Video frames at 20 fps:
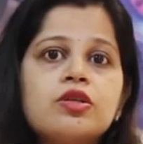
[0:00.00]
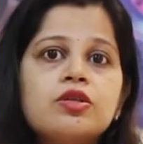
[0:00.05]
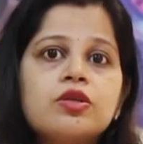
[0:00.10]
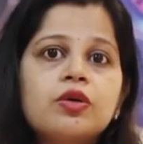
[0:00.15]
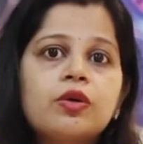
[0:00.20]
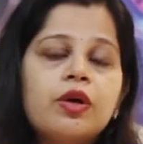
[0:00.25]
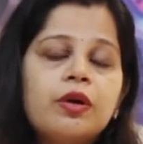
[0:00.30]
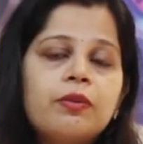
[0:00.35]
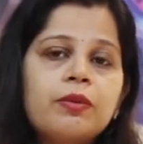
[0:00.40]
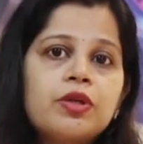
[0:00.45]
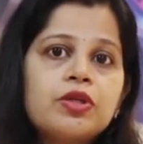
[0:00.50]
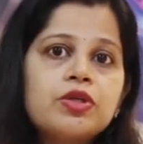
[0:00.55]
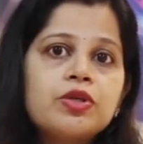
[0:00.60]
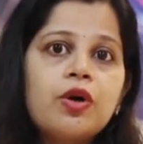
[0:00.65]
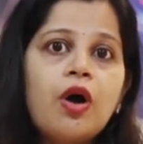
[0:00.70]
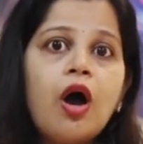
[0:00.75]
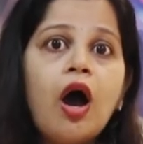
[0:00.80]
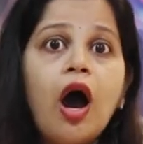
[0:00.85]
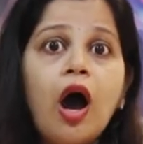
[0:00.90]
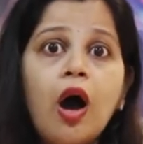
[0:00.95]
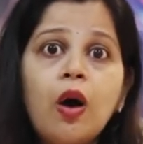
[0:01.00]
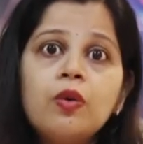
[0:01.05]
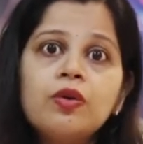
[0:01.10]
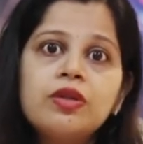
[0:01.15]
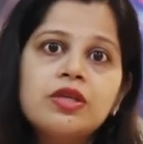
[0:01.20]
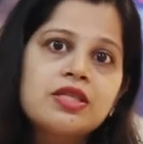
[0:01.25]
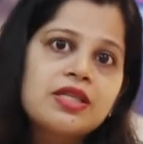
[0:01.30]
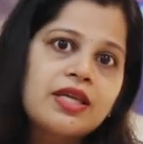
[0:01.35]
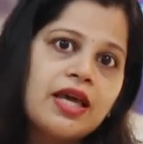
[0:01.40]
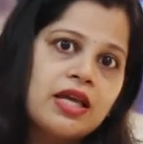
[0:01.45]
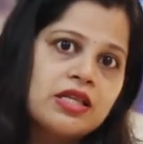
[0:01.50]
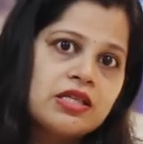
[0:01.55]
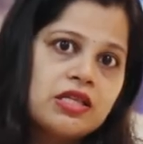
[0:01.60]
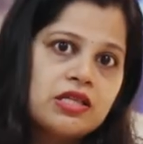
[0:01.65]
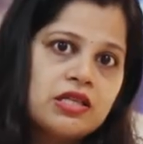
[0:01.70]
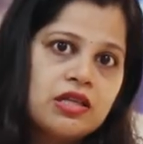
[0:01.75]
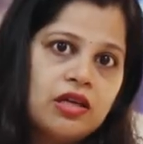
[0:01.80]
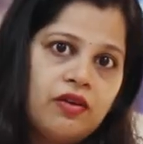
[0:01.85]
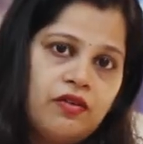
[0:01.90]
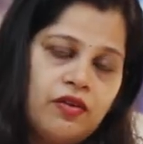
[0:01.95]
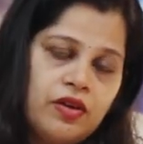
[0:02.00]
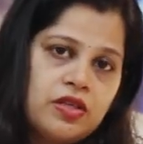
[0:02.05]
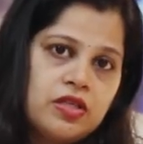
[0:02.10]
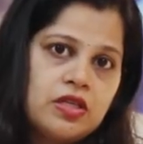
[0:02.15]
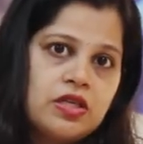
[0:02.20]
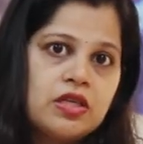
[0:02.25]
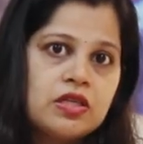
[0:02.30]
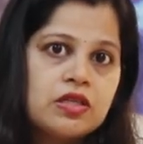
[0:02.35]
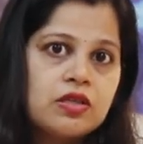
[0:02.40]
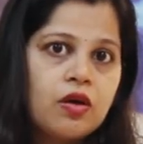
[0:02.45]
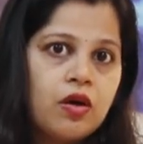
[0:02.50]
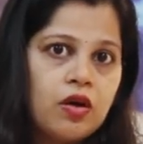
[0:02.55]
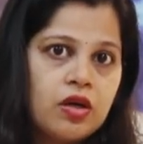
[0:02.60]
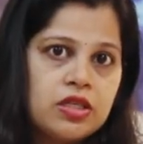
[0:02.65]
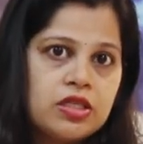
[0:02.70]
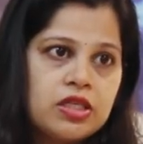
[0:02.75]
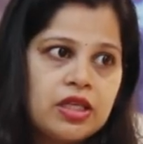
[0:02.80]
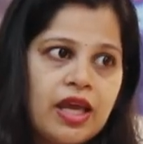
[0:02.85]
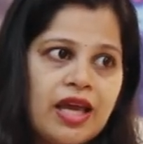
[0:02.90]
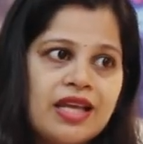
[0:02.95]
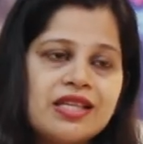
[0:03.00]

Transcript: So coming to how this cancer cervix is caused.